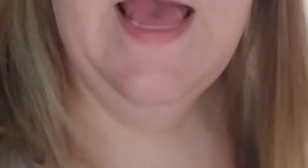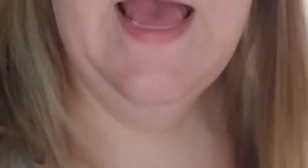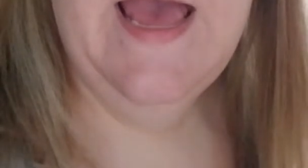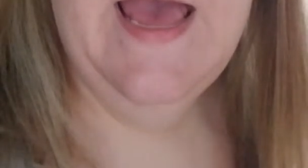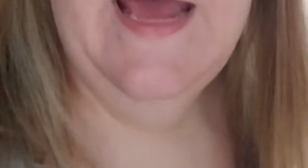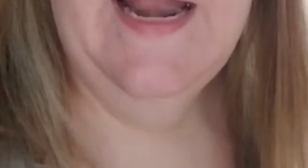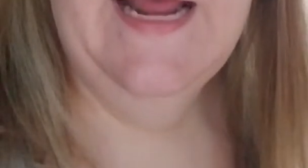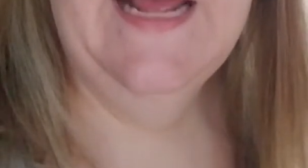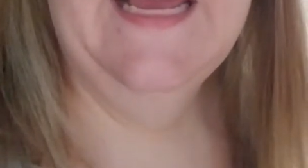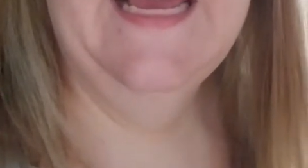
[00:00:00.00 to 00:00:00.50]

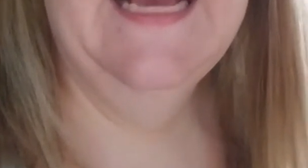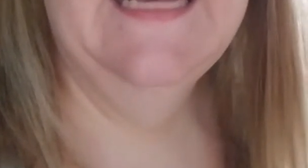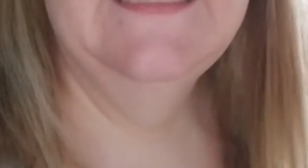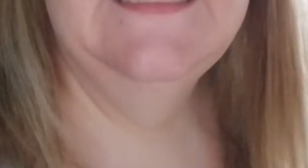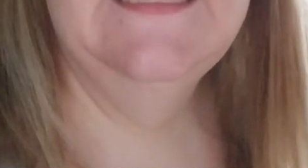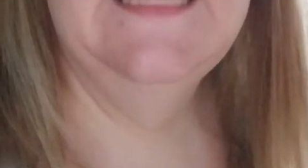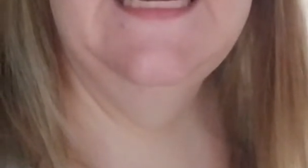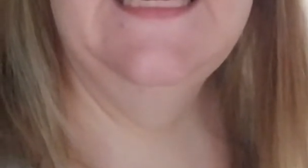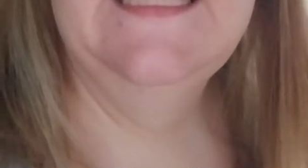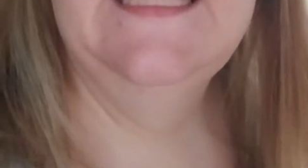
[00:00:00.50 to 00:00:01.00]
And I guess
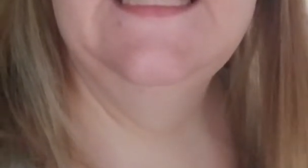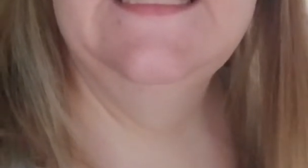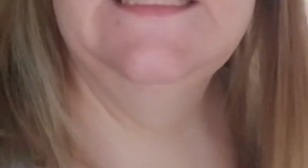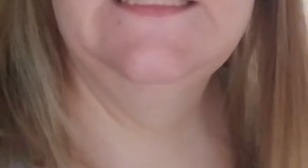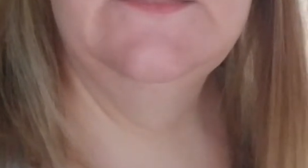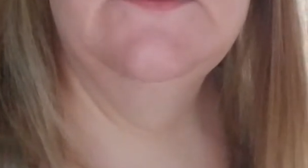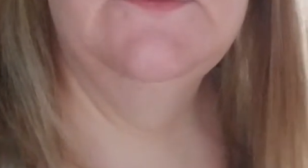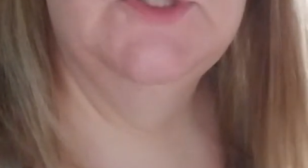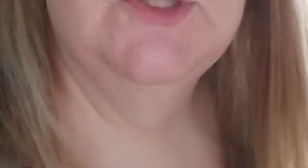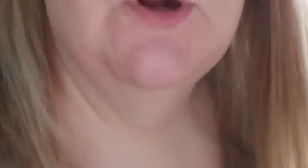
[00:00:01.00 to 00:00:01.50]
they did
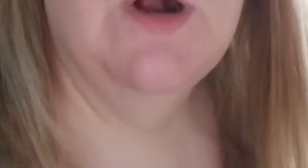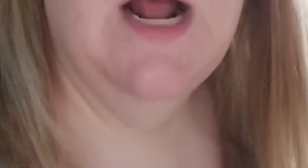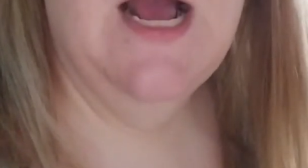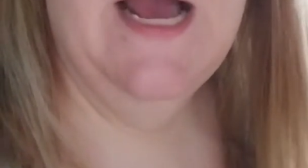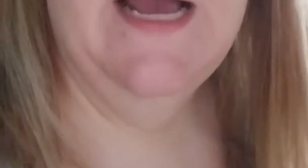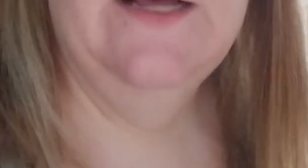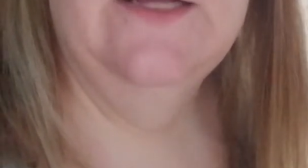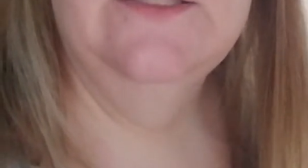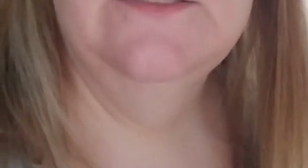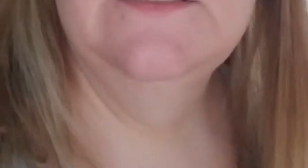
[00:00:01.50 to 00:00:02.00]
some
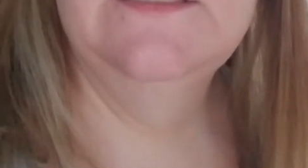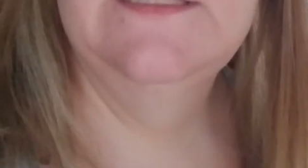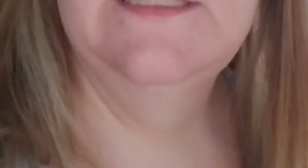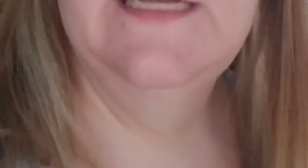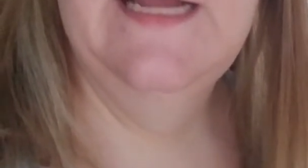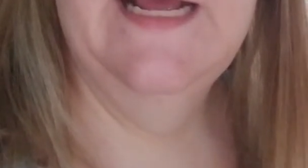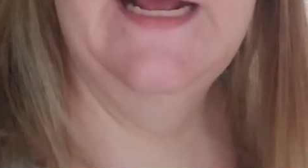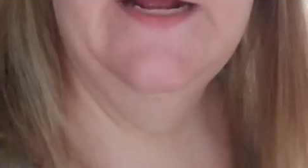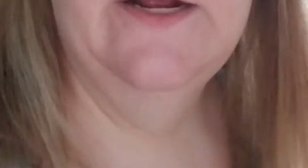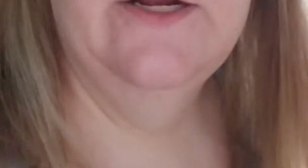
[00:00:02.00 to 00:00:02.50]
trials
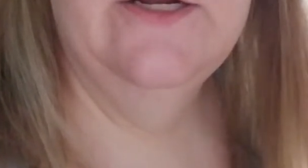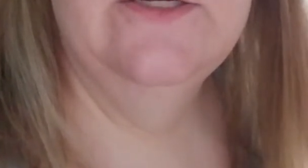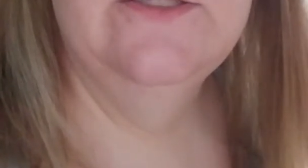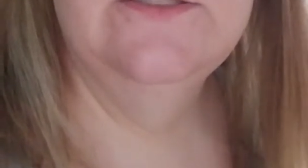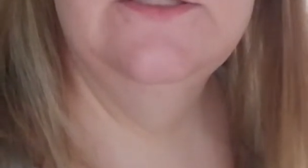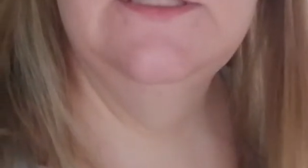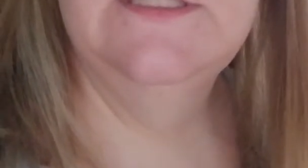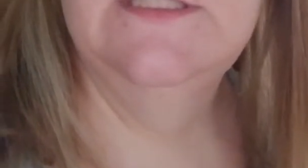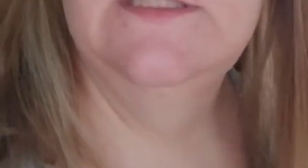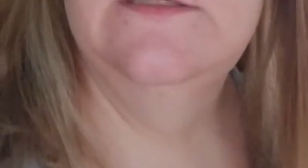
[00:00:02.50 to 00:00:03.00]
and
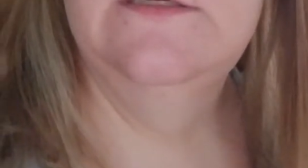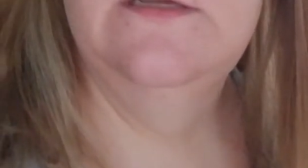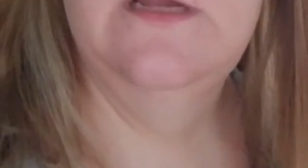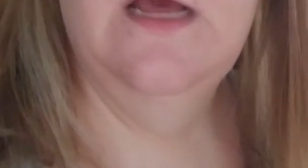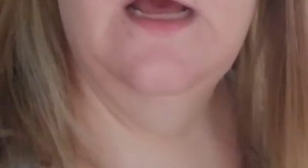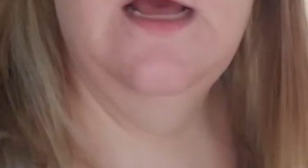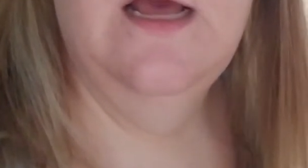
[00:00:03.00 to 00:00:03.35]
errors, and